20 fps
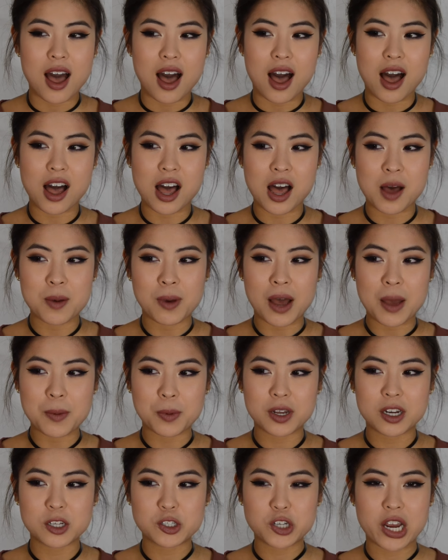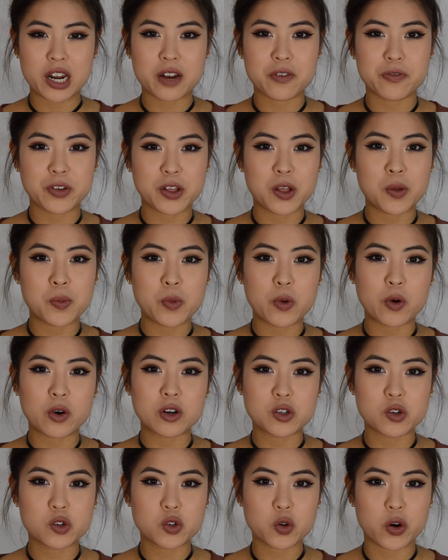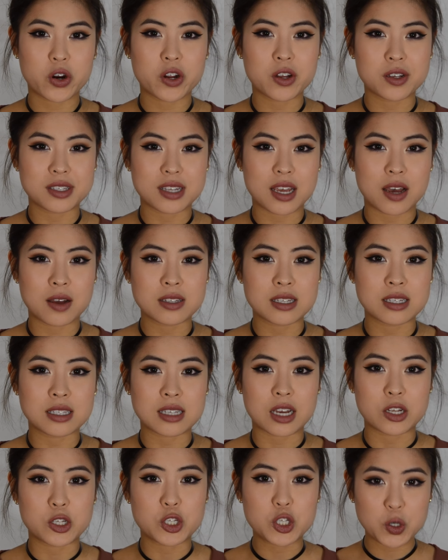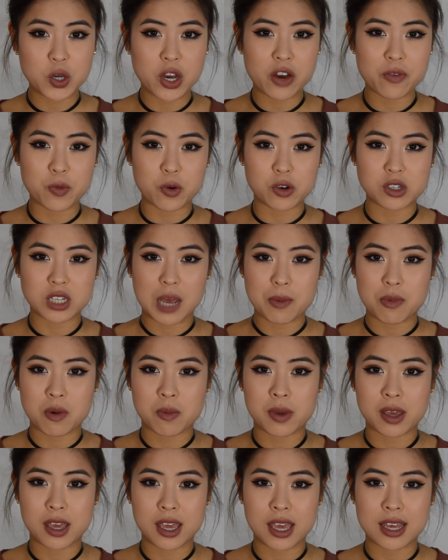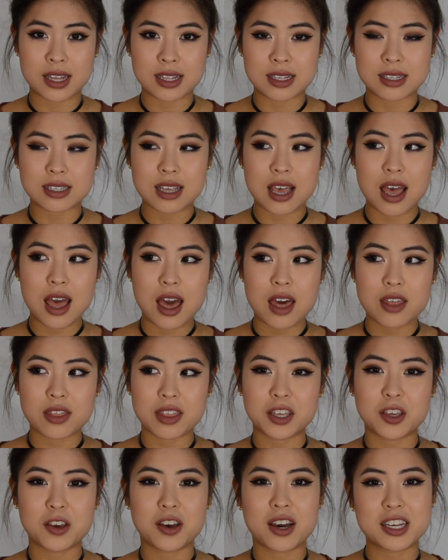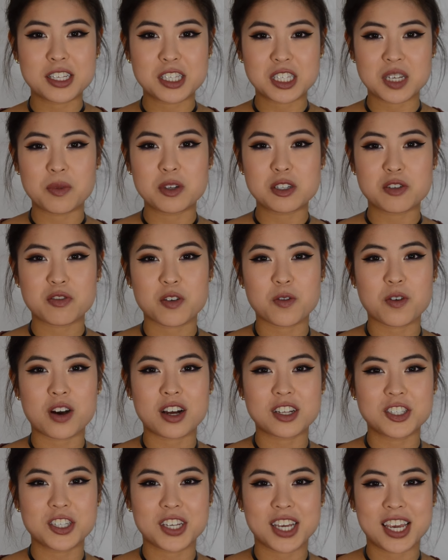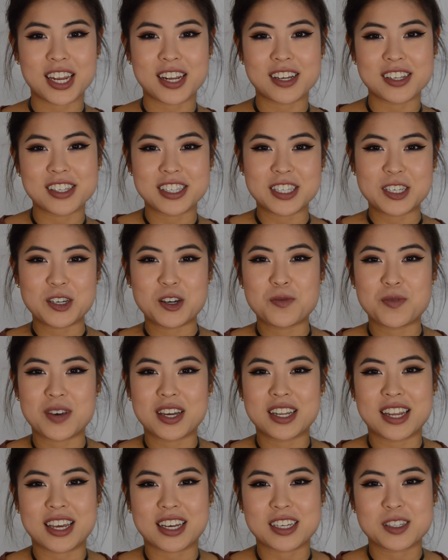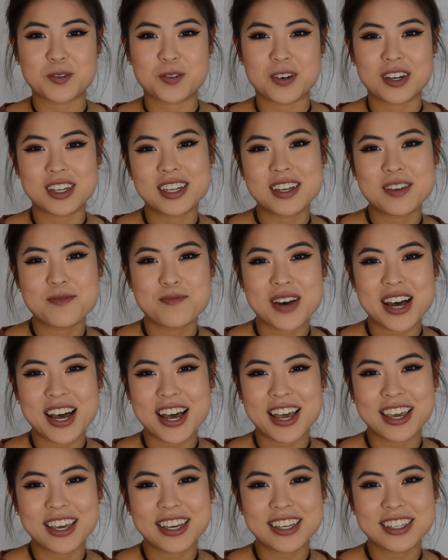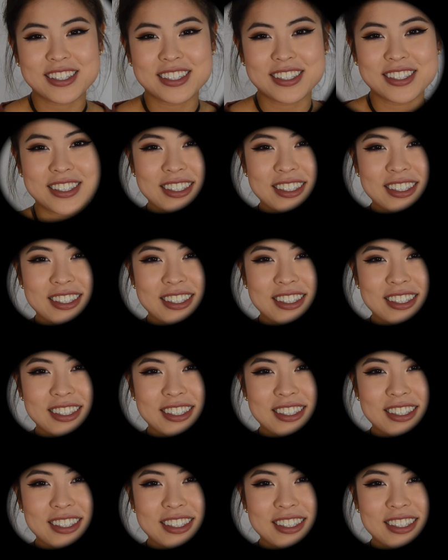I'm going to try to film more tutorials now since I do have more time on my hands. Thank you guys so much for watching, and I'll see you in my next one. Bye!